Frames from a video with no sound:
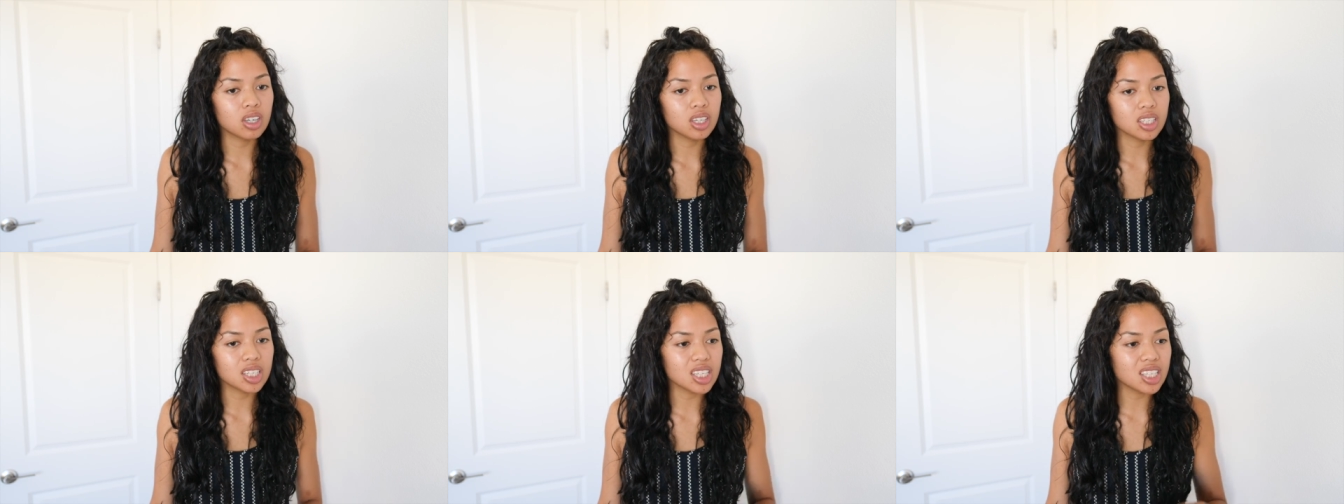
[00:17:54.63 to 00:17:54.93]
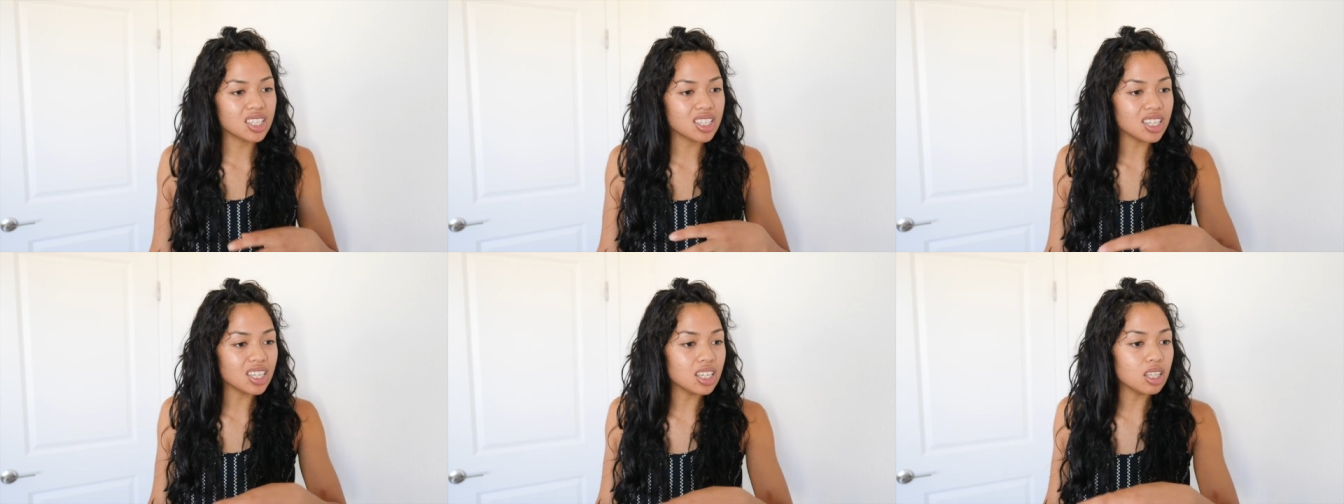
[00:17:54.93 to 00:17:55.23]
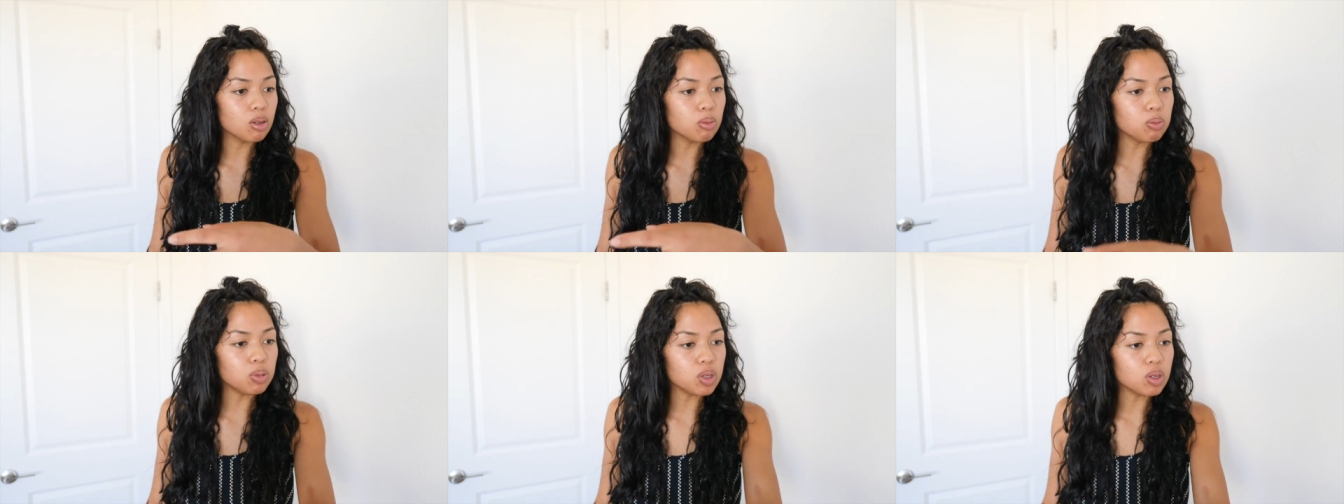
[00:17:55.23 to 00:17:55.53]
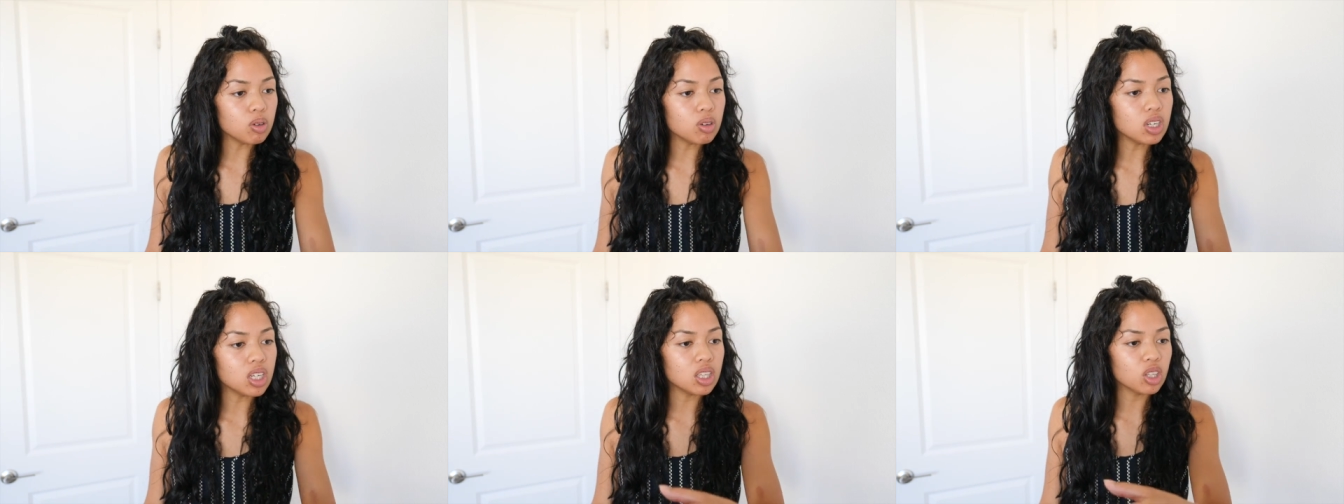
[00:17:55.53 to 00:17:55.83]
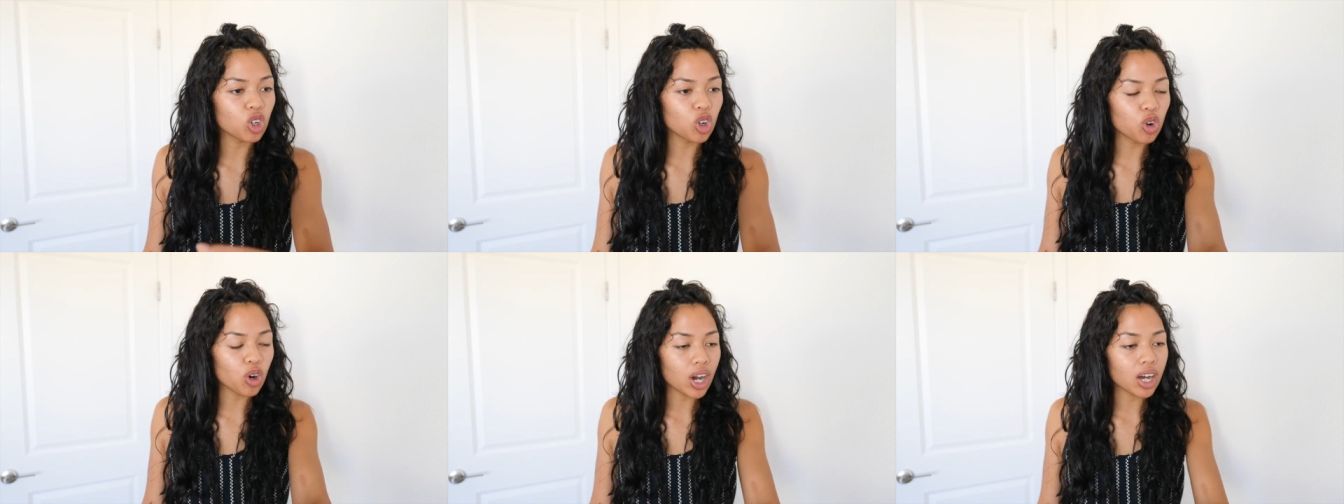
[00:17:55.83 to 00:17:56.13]
to see the beauty and
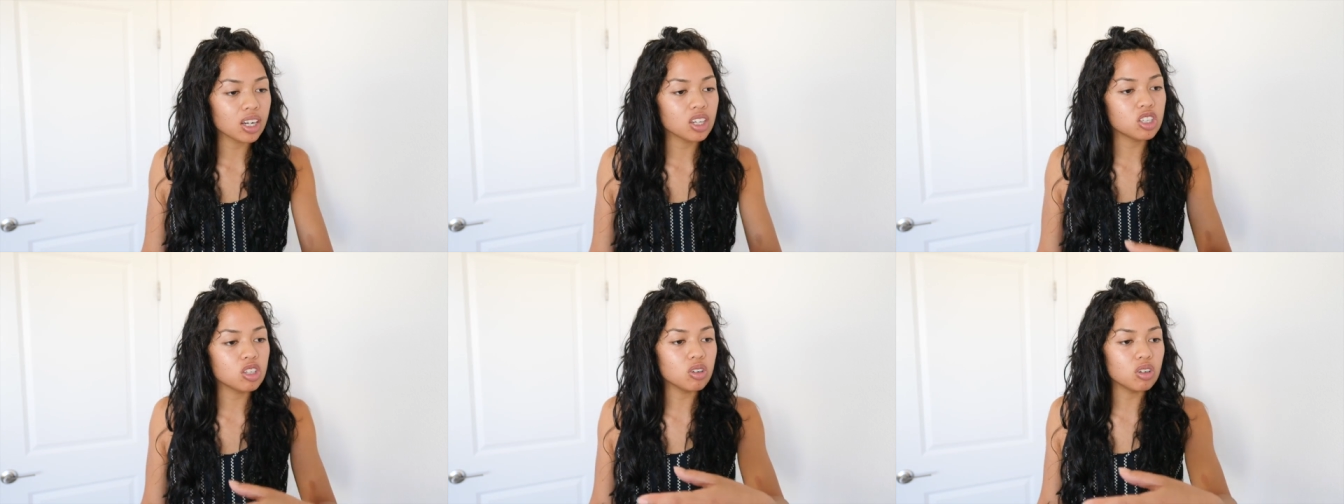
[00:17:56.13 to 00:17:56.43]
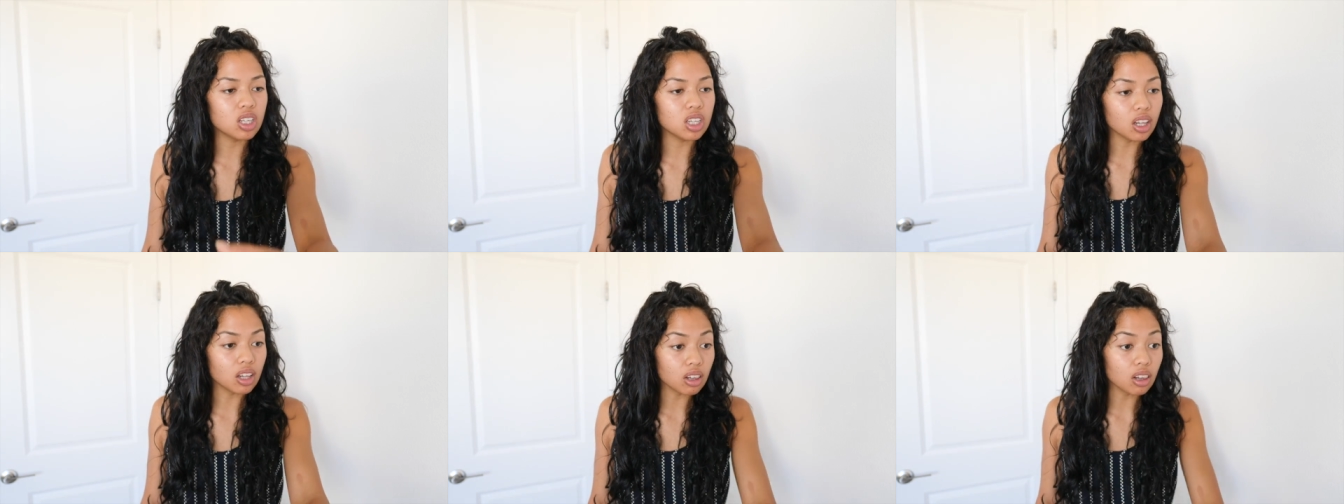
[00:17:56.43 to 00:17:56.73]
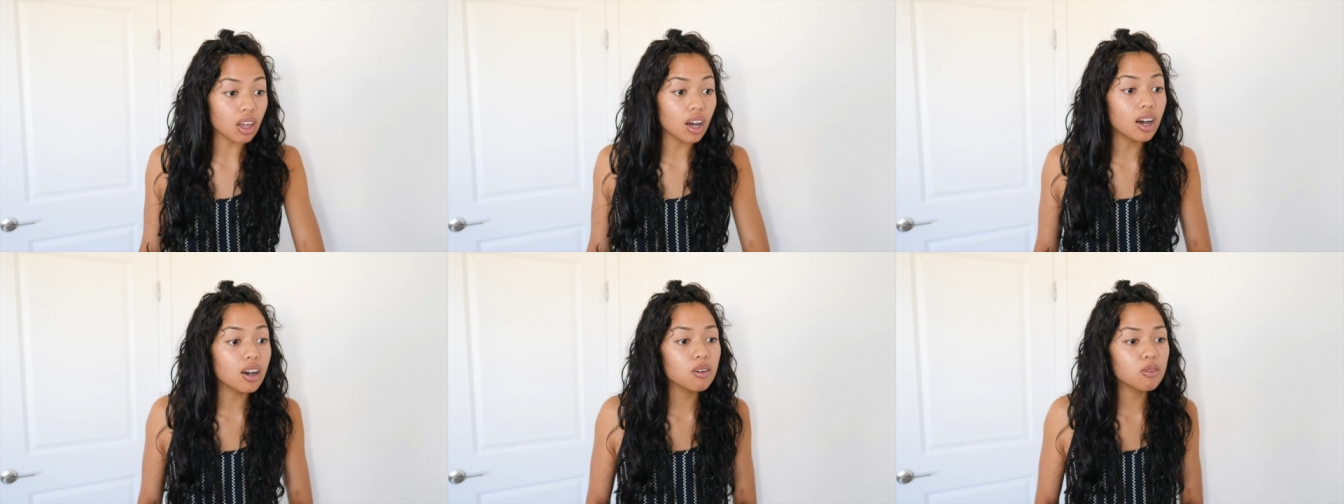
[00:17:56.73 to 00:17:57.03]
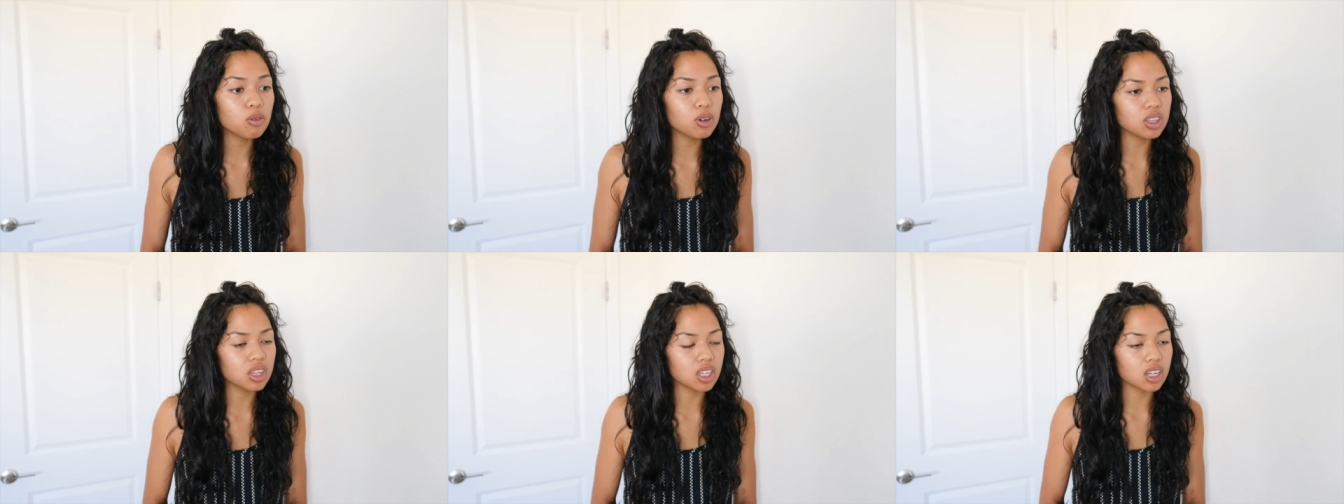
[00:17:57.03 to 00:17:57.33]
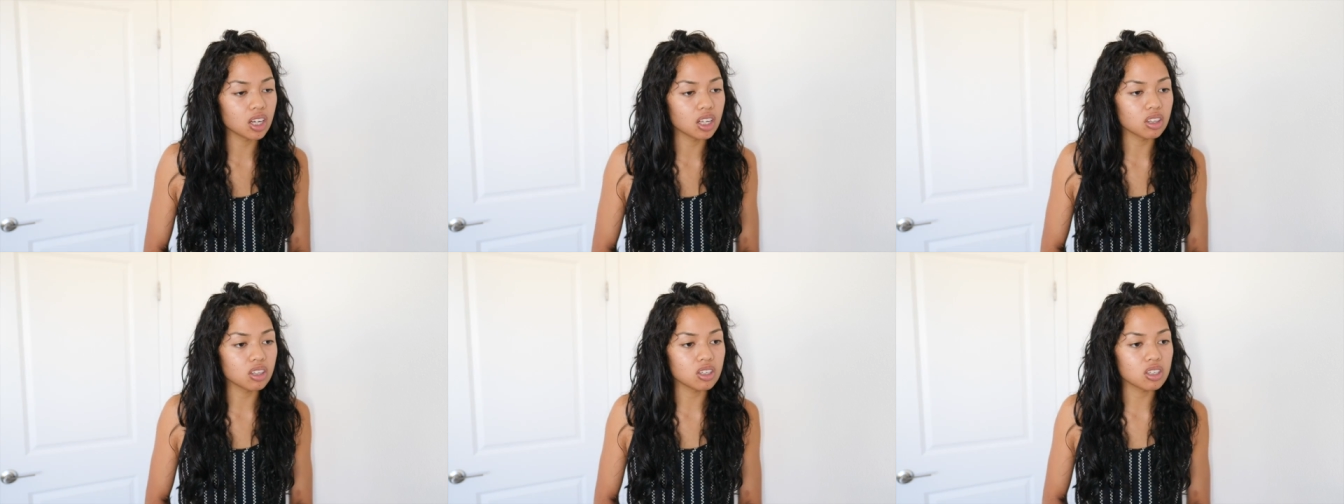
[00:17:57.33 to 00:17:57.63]
the gratitude and the love within
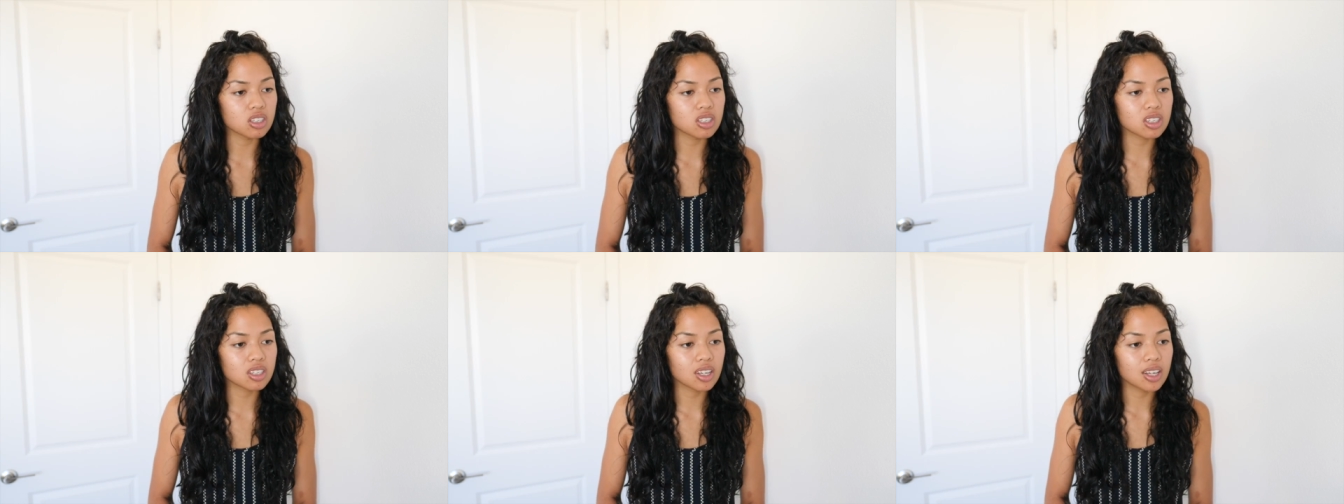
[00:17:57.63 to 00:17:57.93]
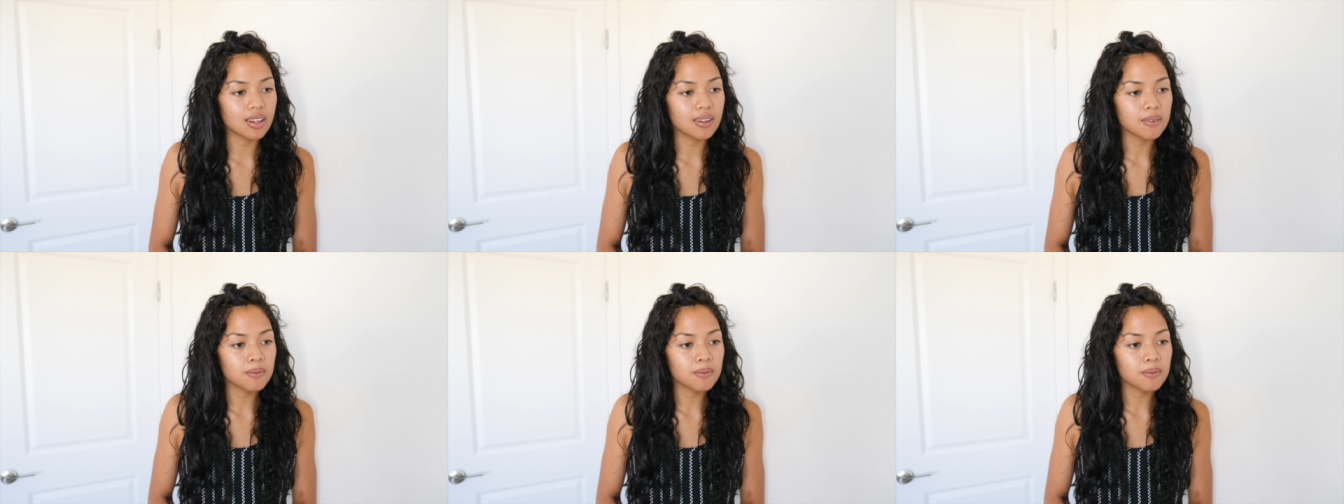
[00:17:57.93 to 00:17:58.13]
others.